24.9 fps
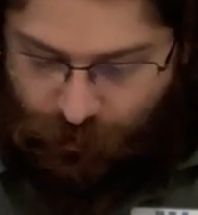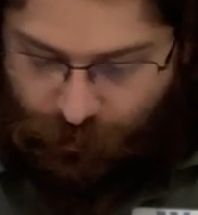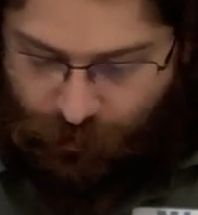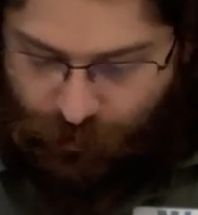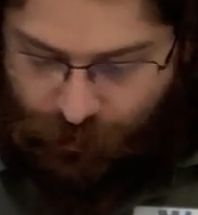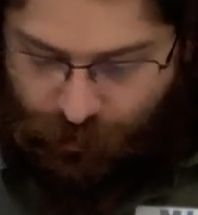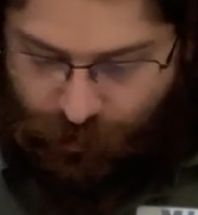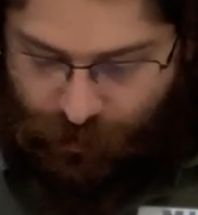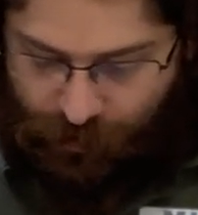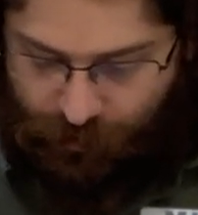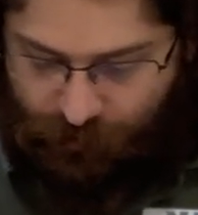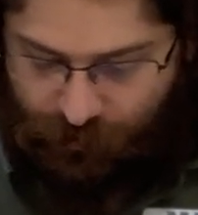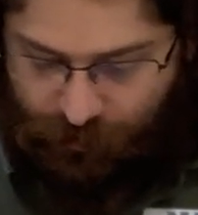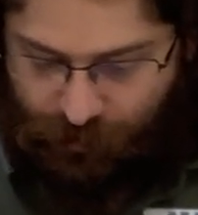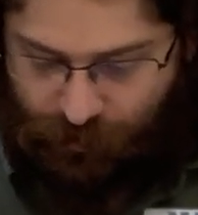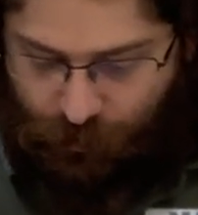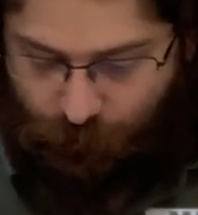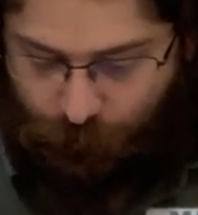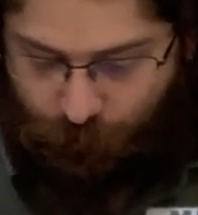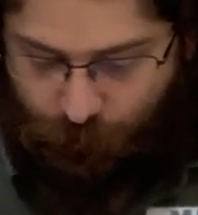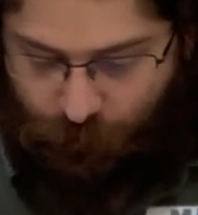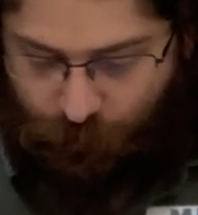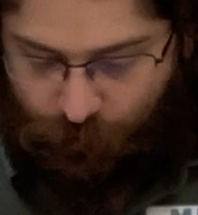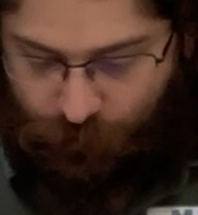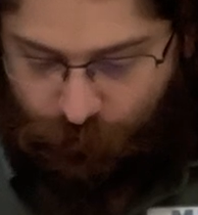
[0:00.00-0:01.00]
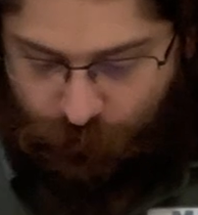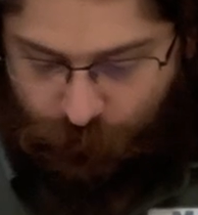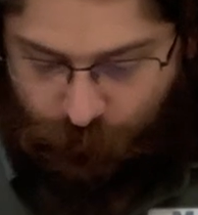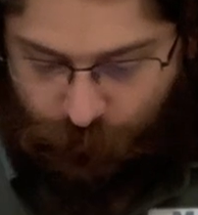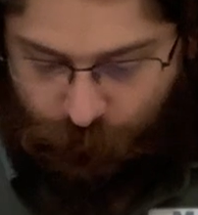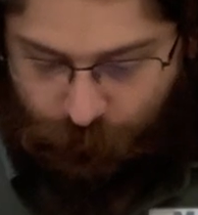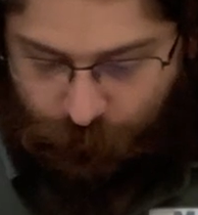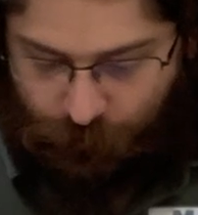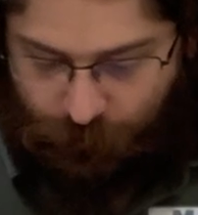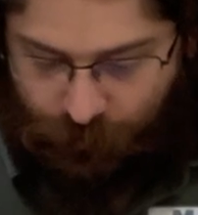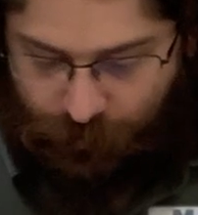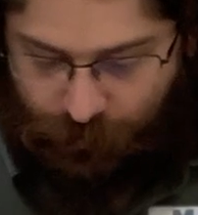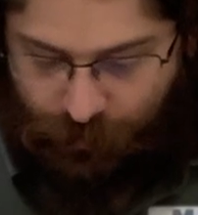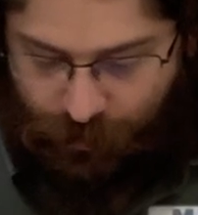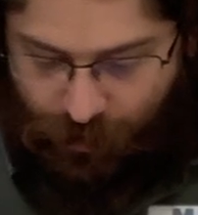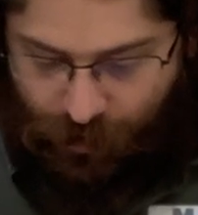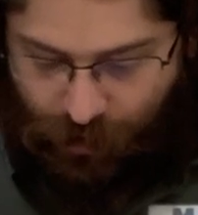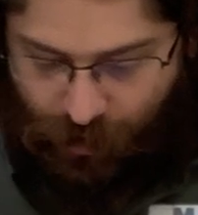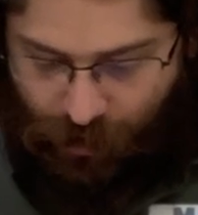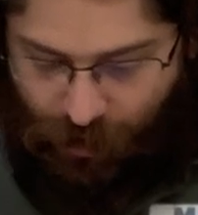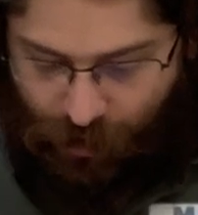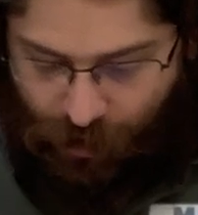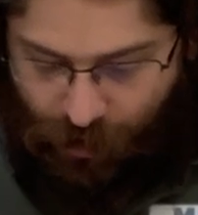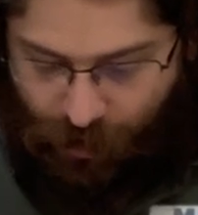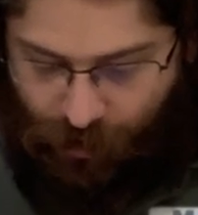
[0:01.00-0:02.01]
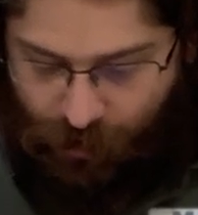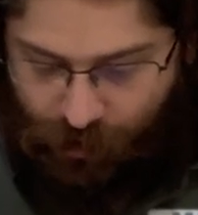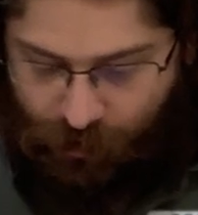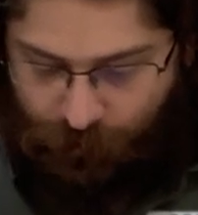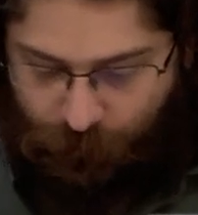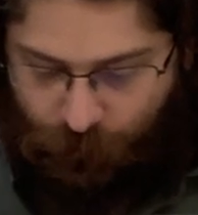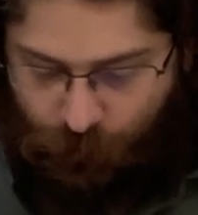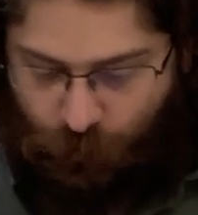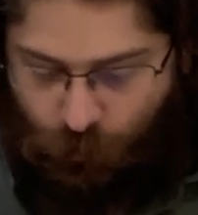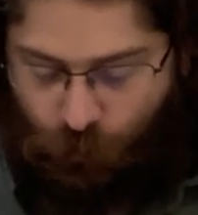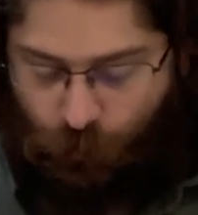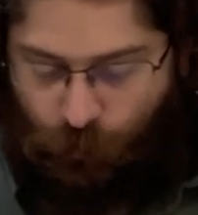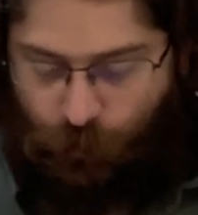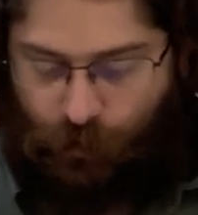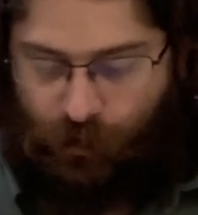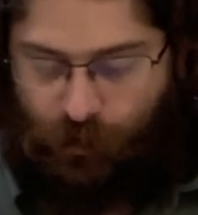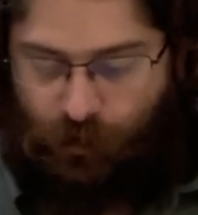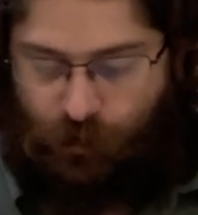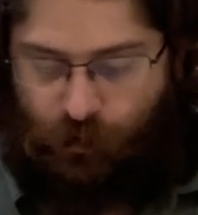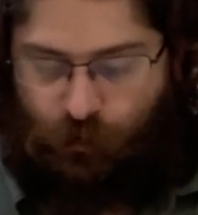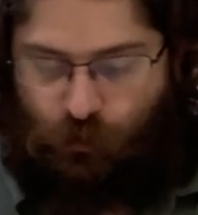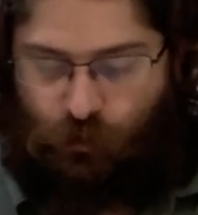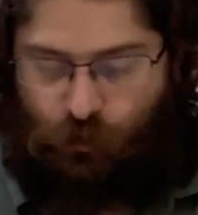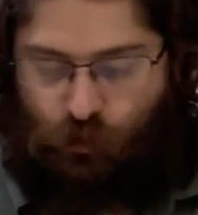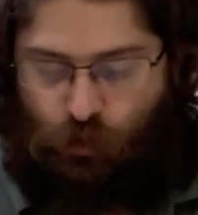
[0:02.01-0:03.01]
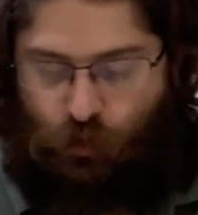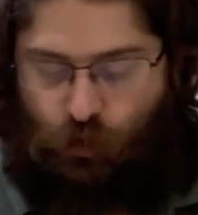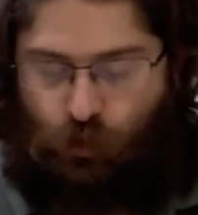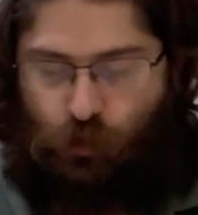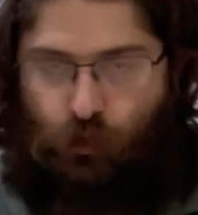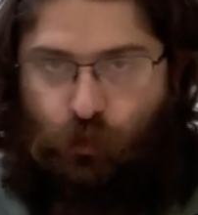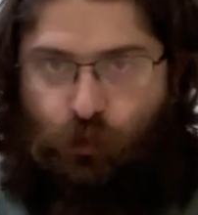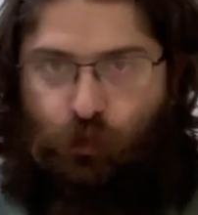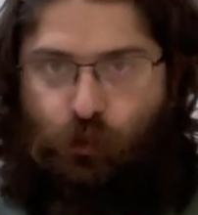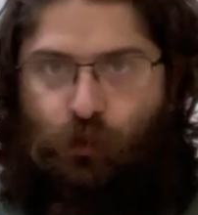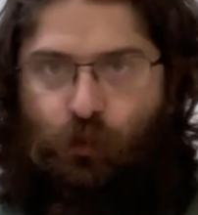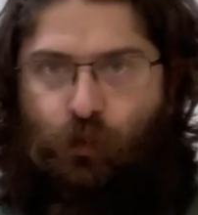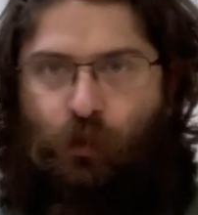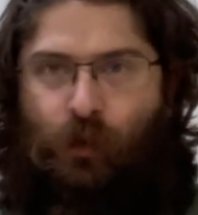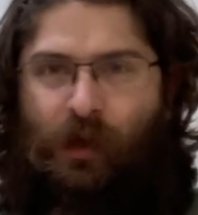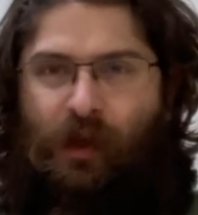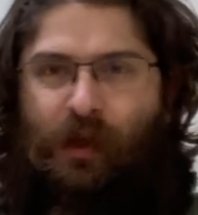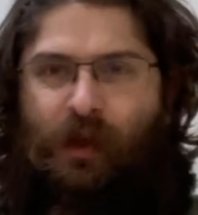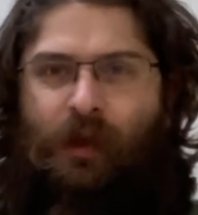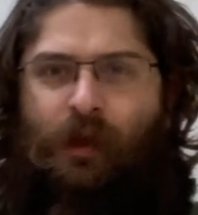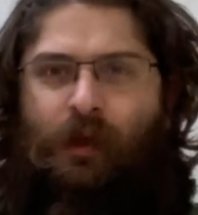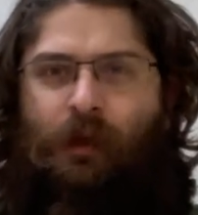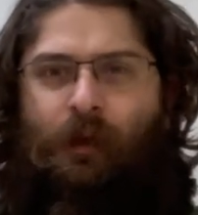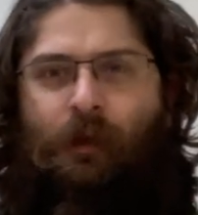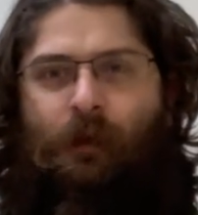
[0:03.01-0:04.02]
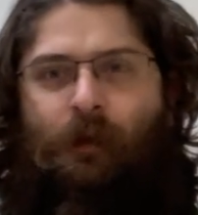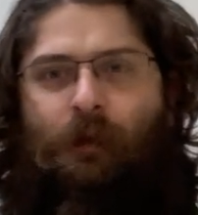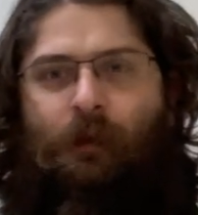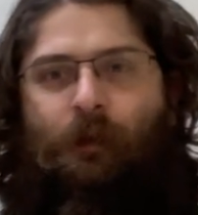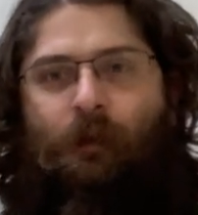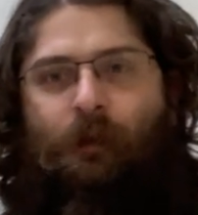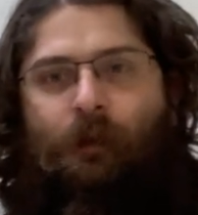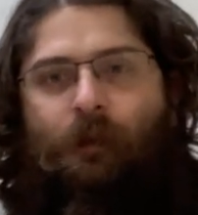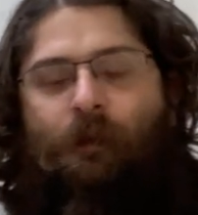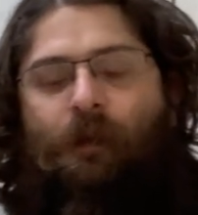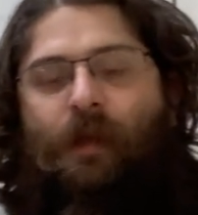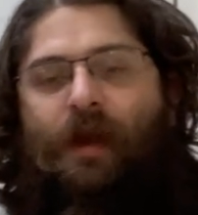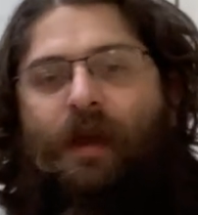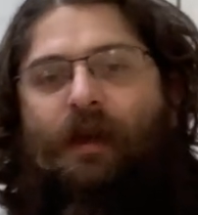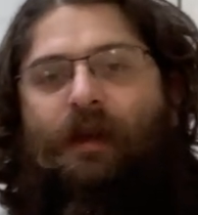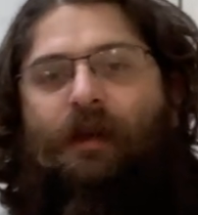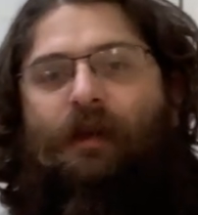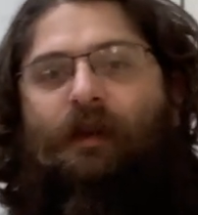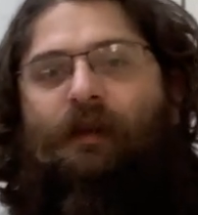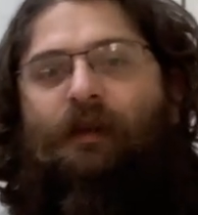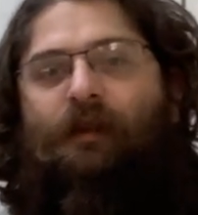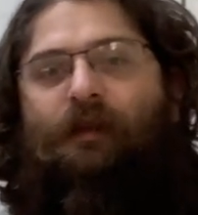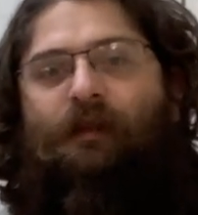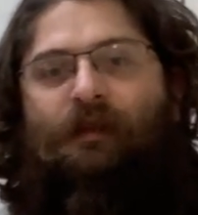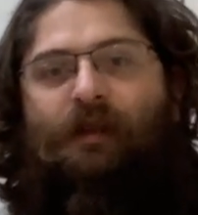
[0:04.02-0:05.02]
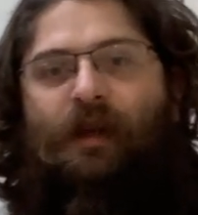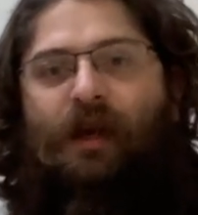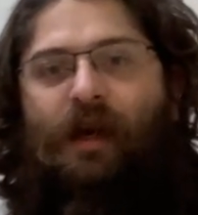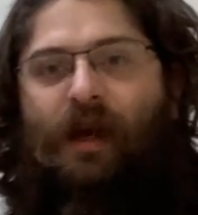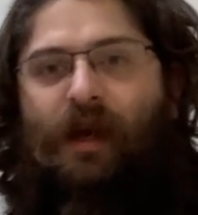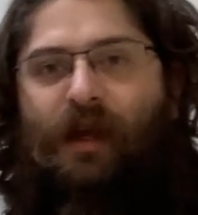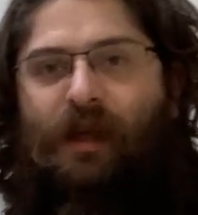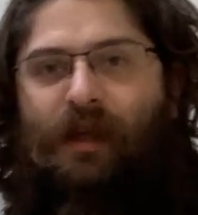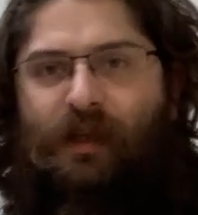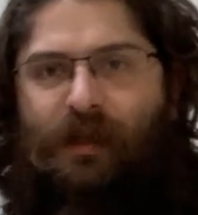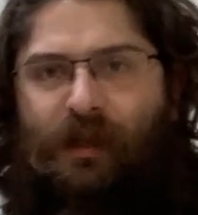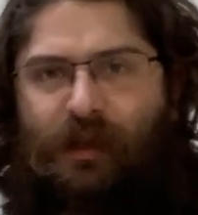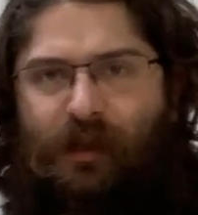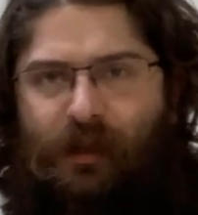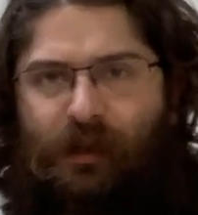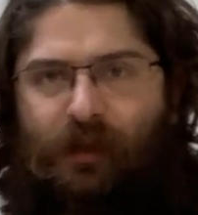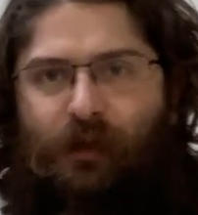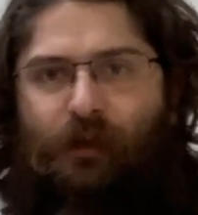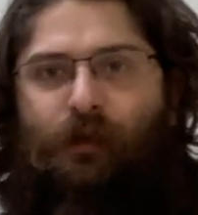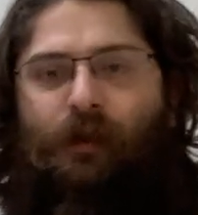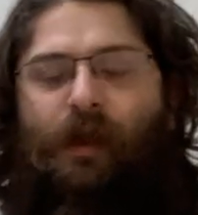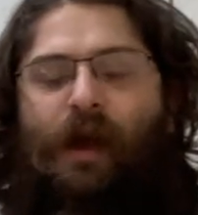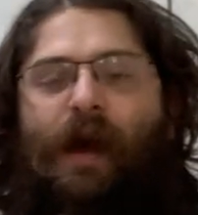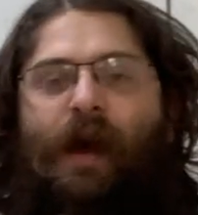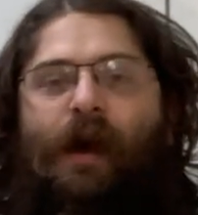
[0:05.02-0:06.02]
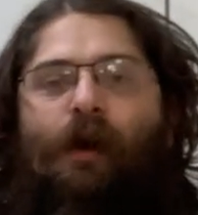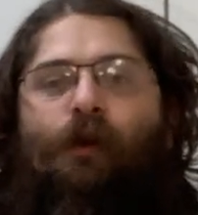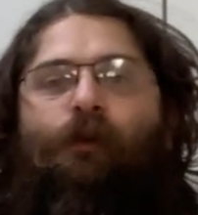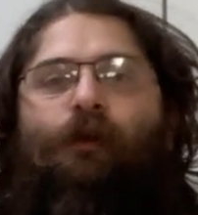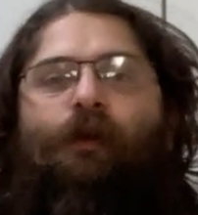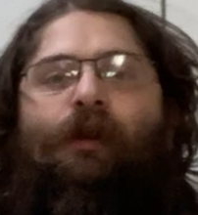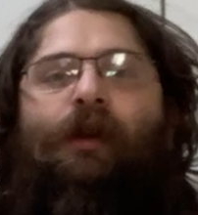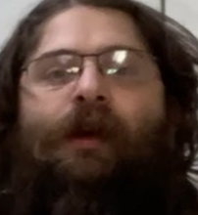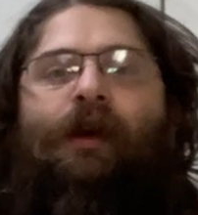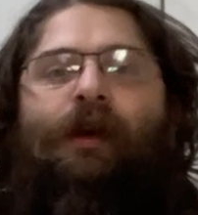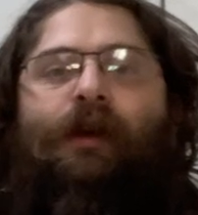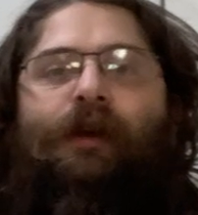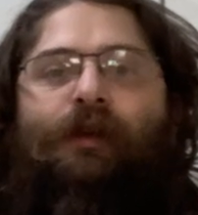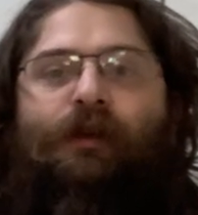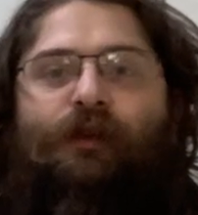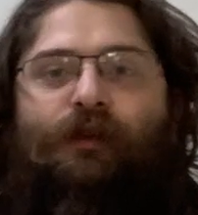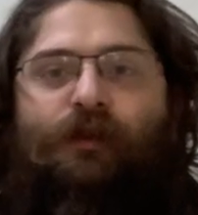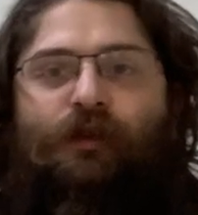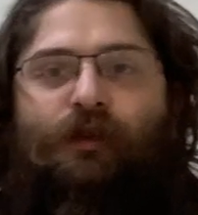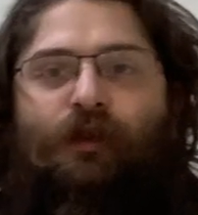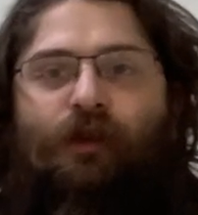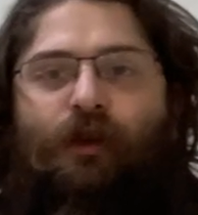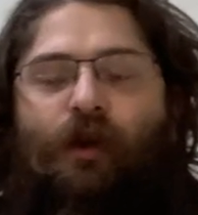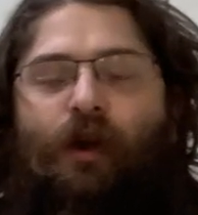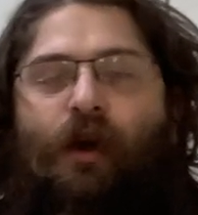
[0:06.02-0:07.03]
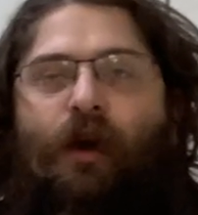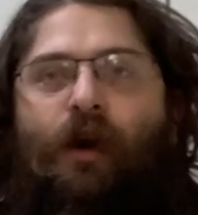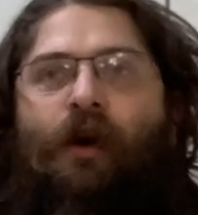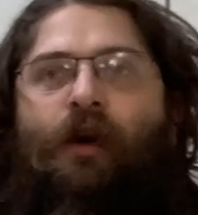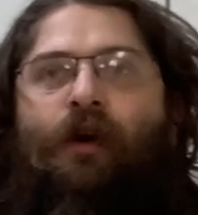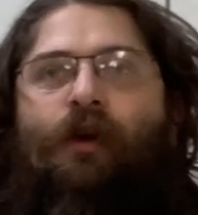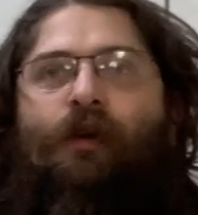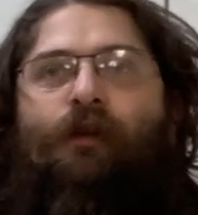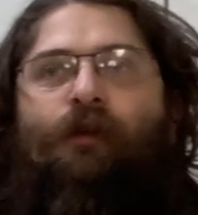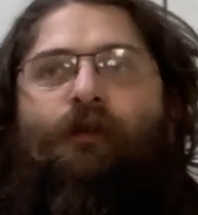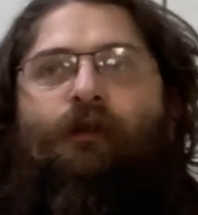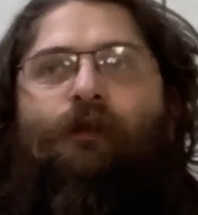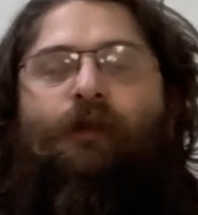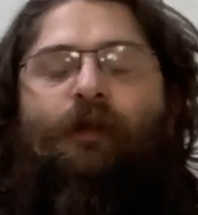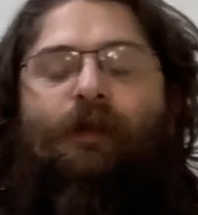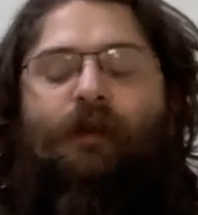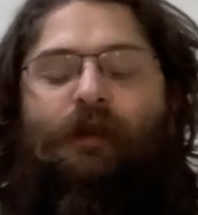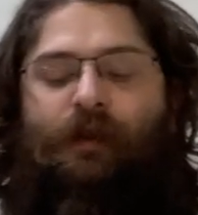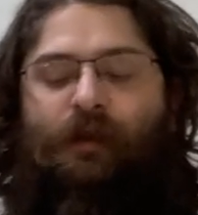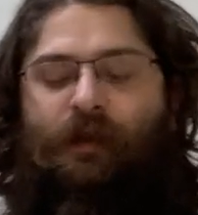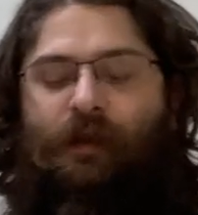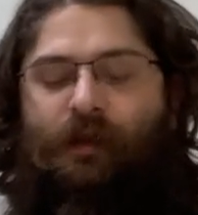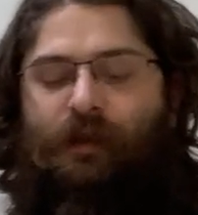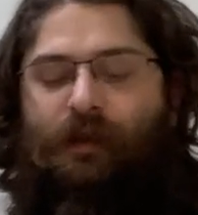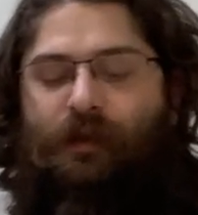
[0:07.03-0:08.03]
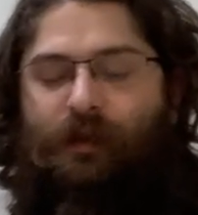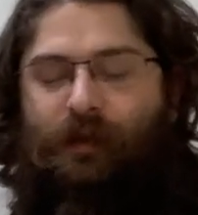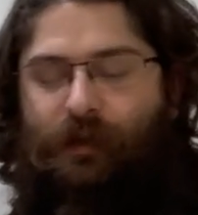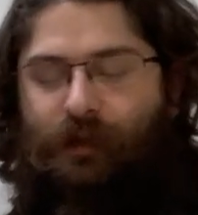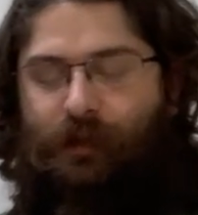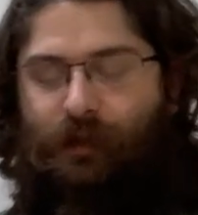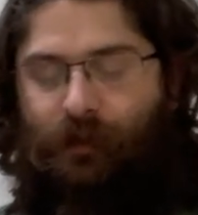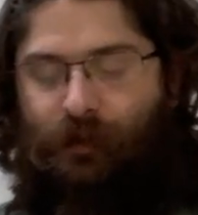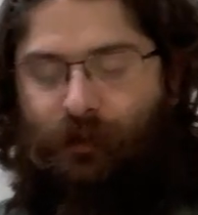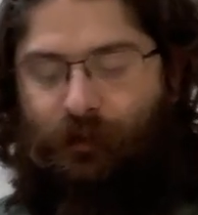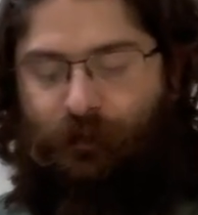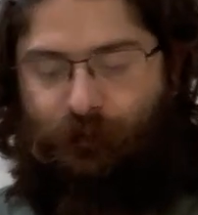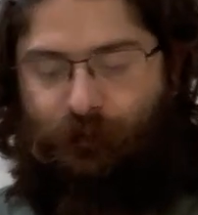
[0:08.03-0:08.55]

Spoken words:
Next thing I'm gonna do, I'm going to make tiny little outlines of the...